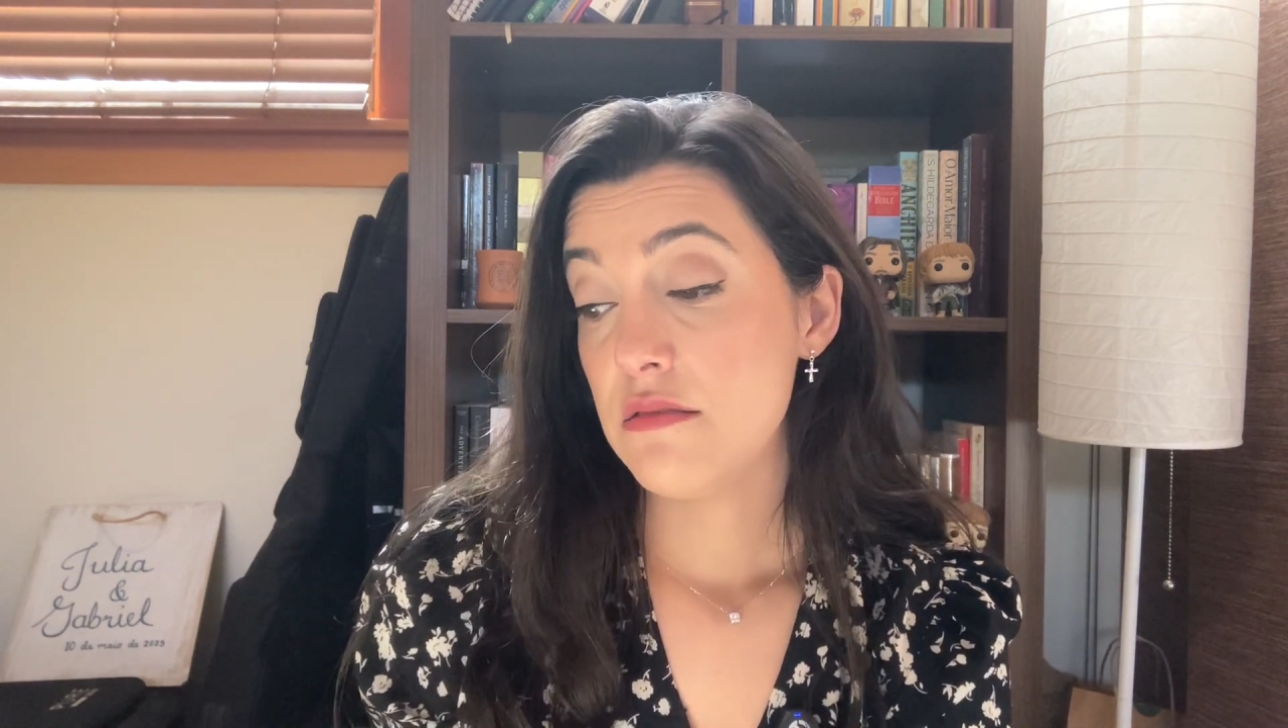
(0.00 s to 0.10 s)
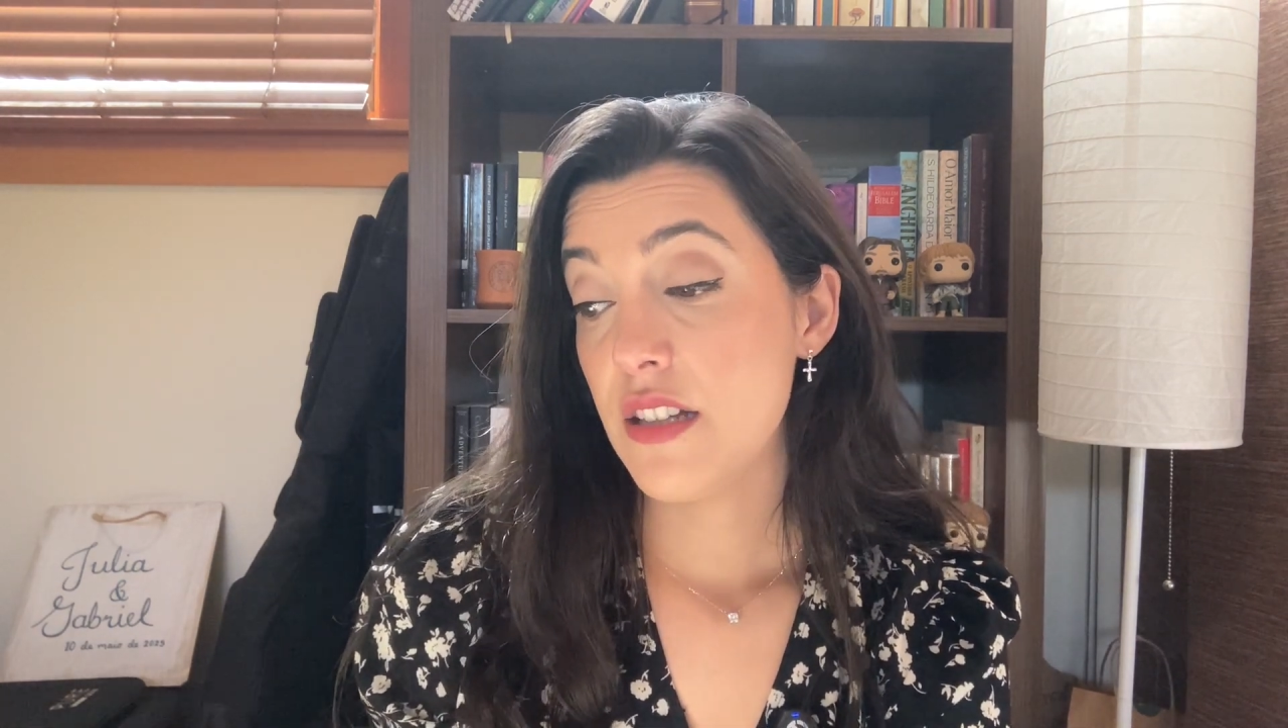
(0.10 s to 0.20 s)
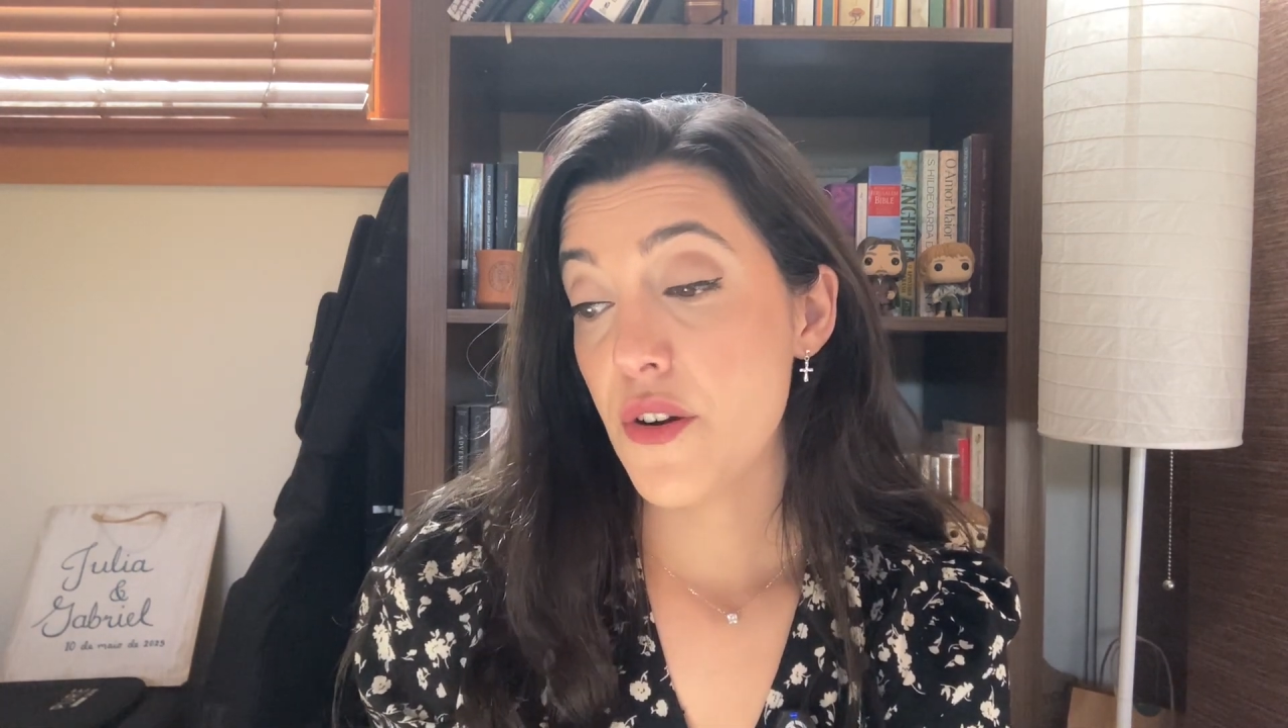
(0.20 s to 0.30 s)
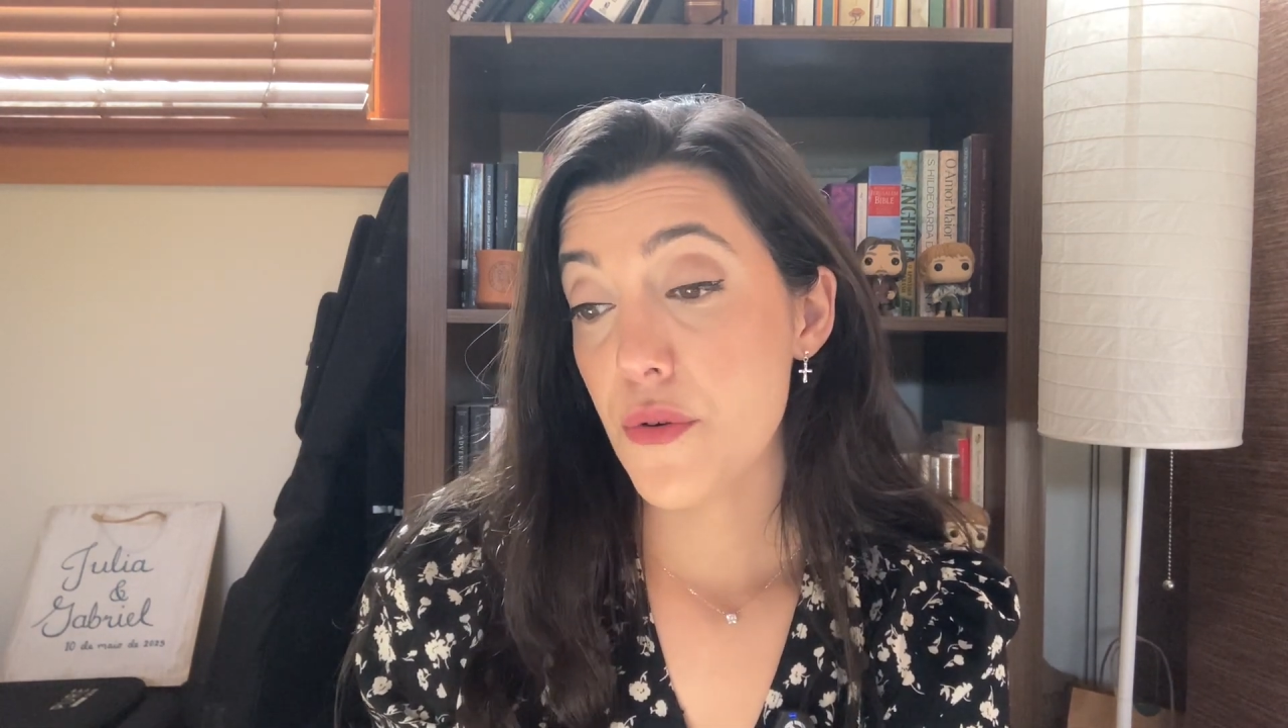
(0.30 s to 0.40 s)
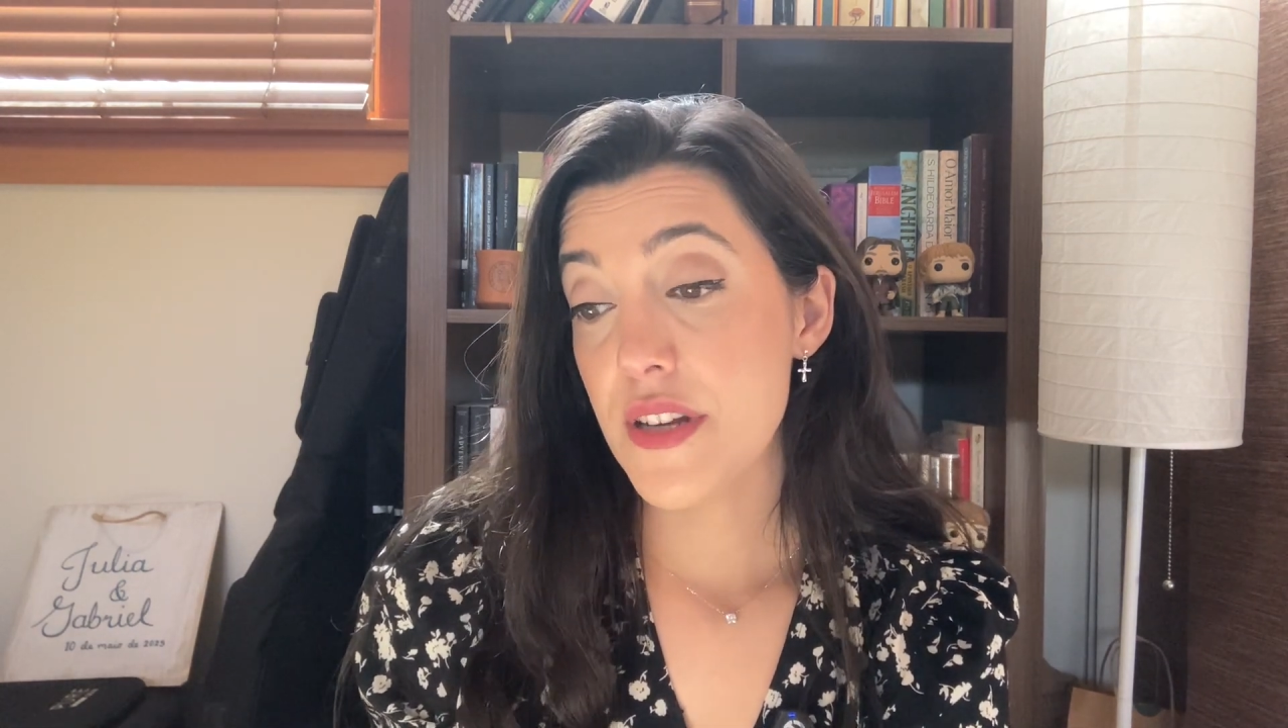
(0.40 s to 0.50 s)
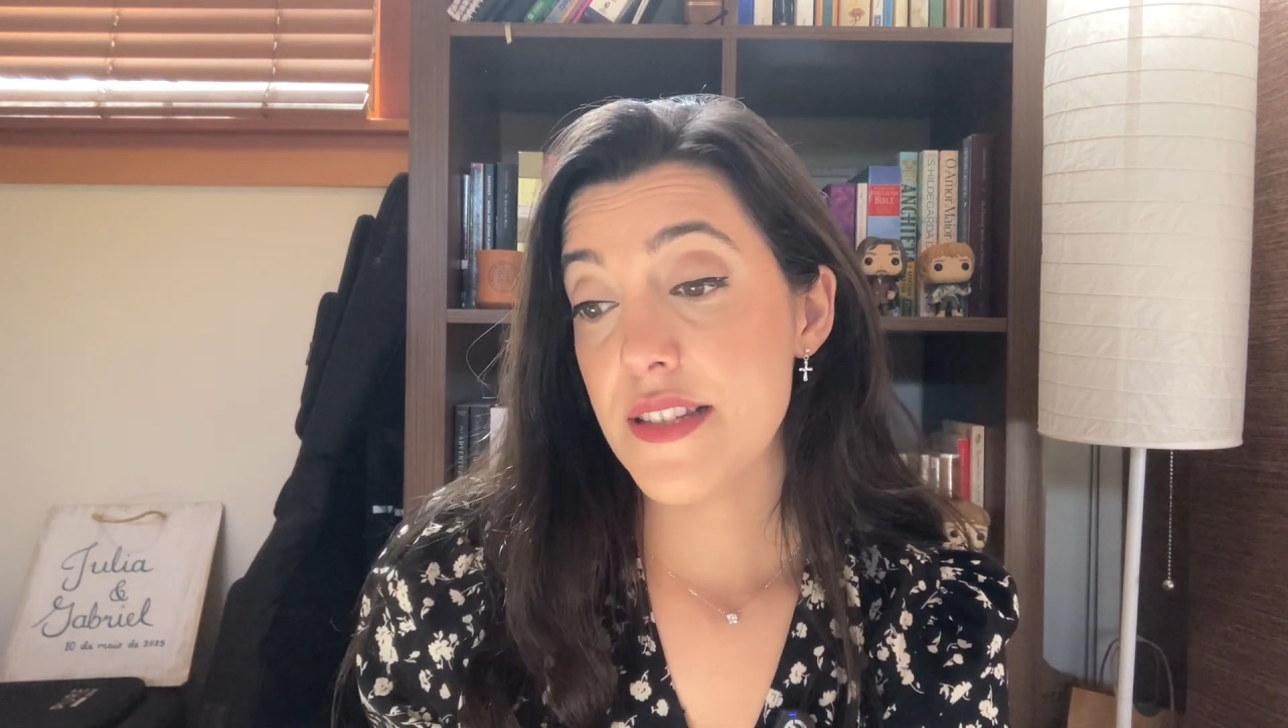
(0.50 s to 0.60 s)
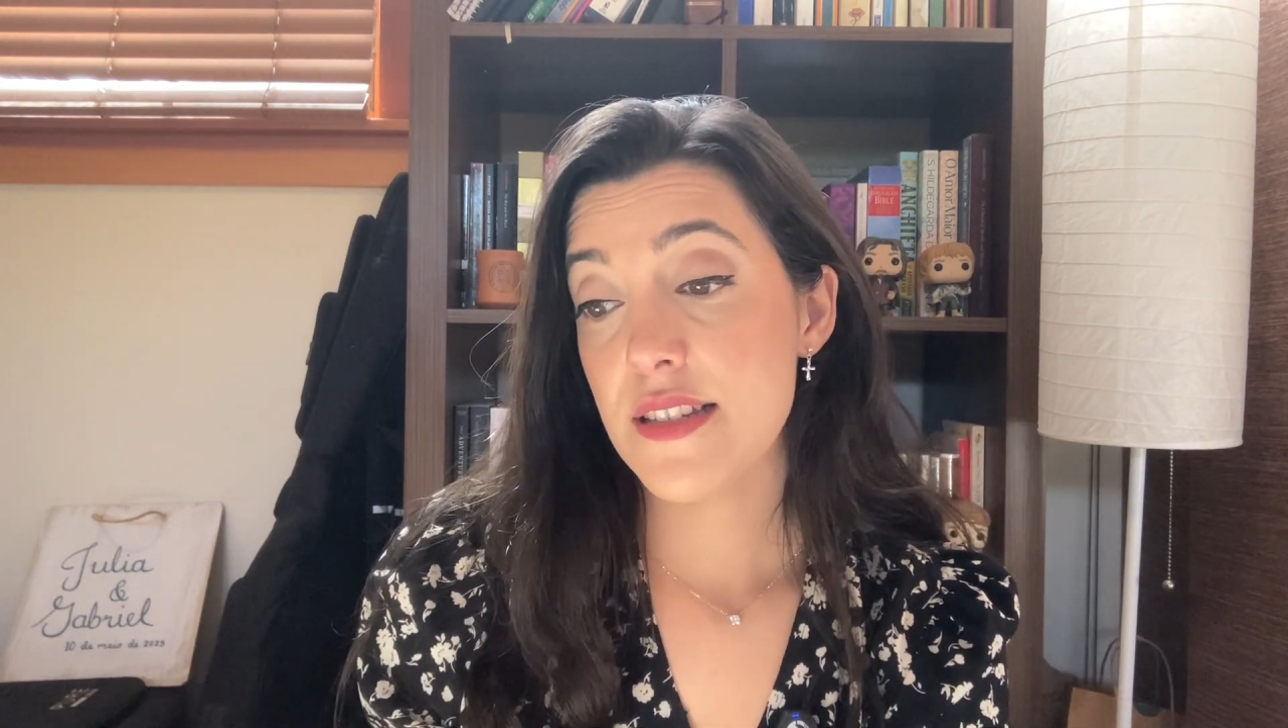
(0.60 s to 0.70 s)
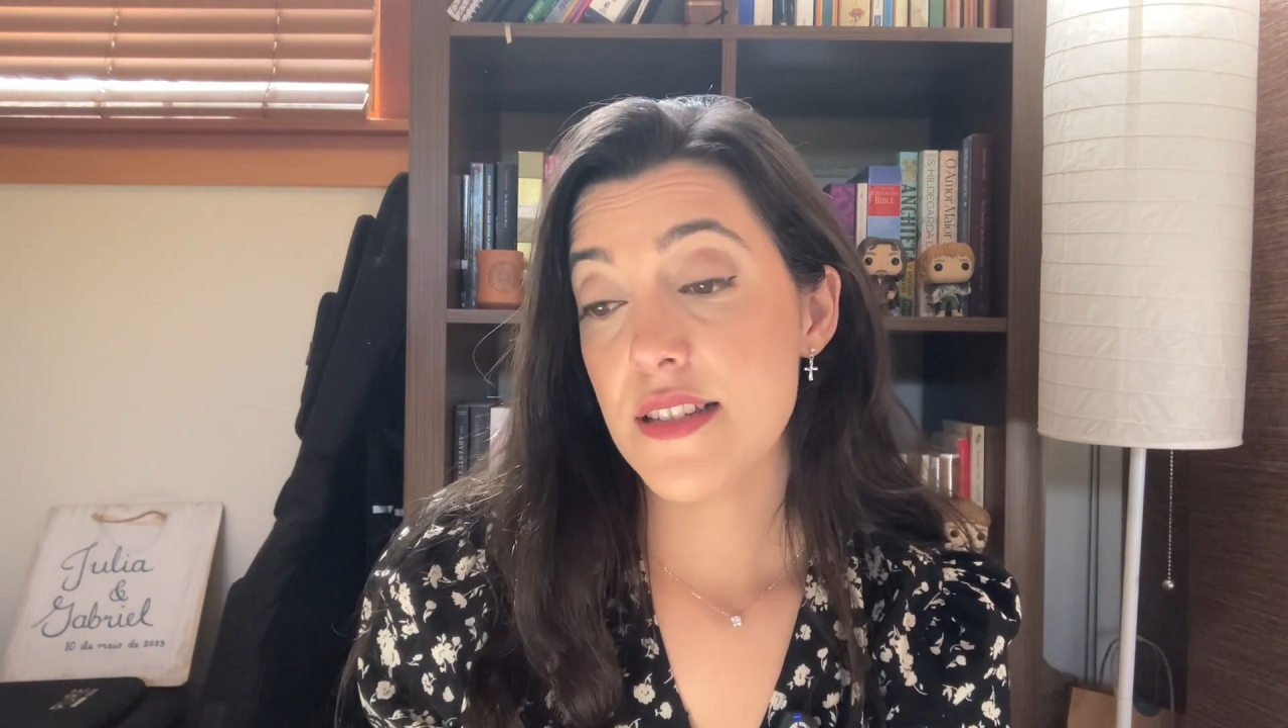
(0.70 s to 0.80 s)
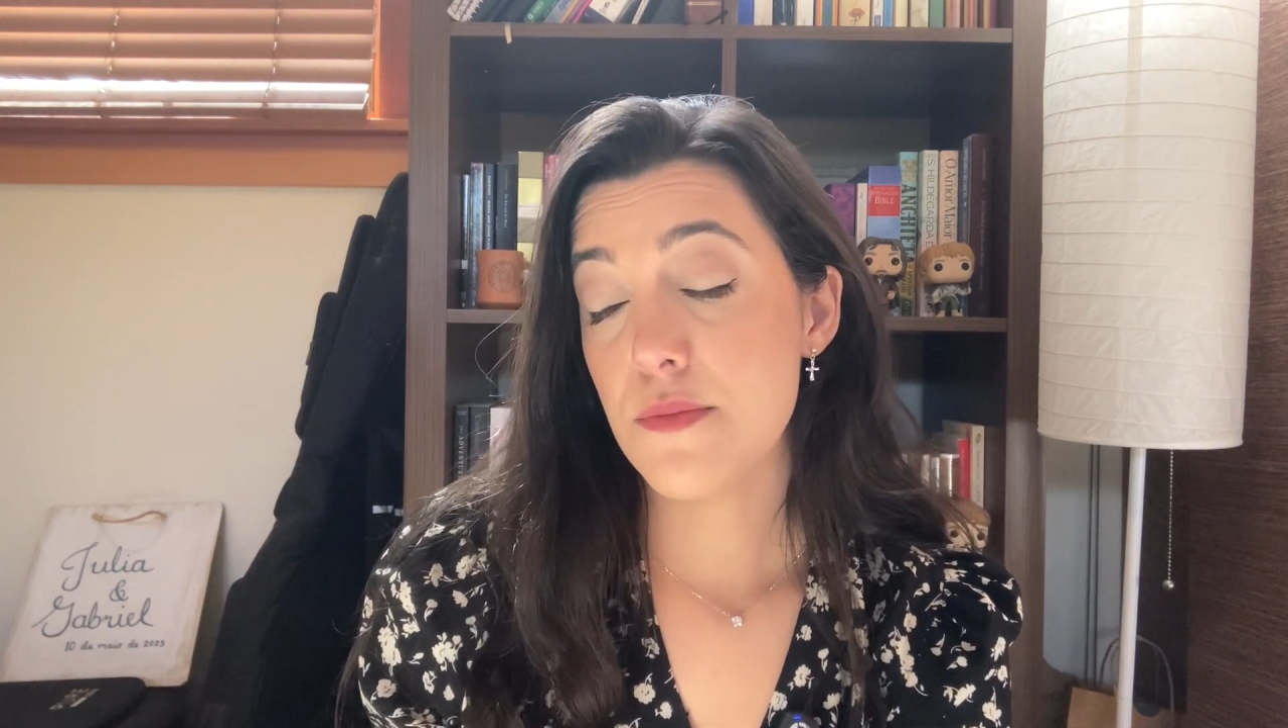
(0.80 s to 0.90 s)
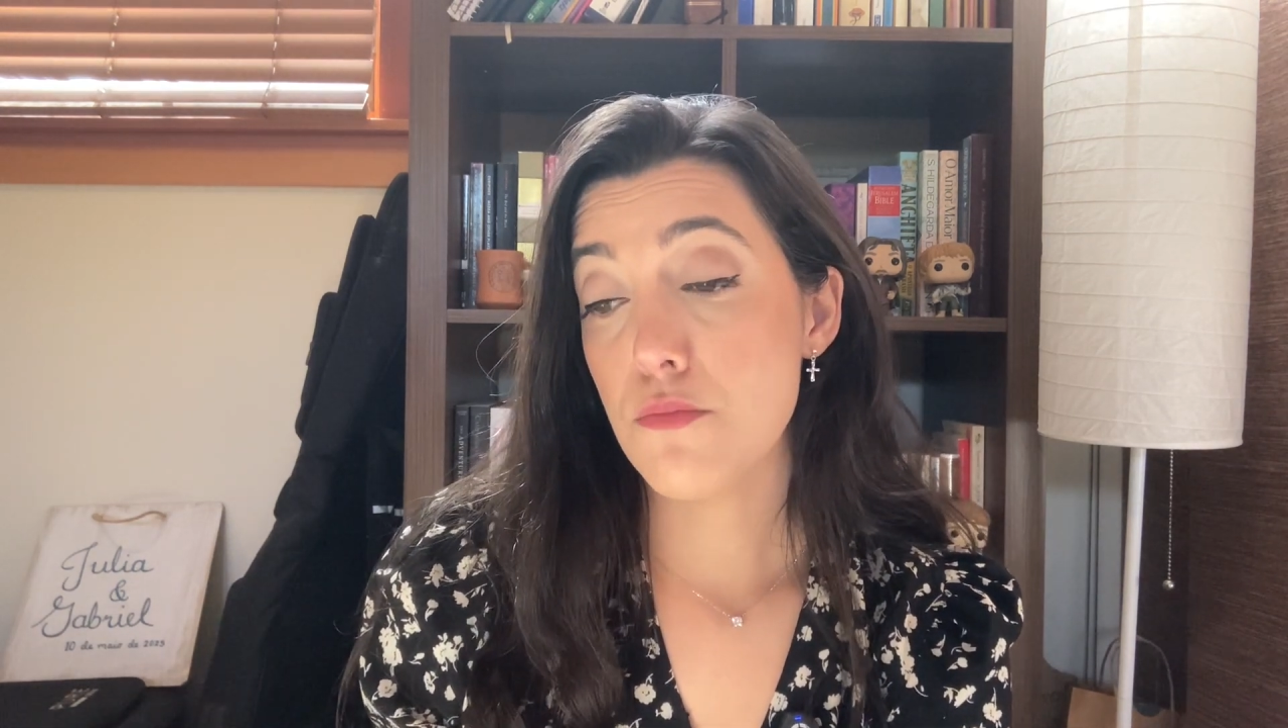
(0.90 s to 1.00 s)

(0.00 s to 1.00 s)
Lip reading: increases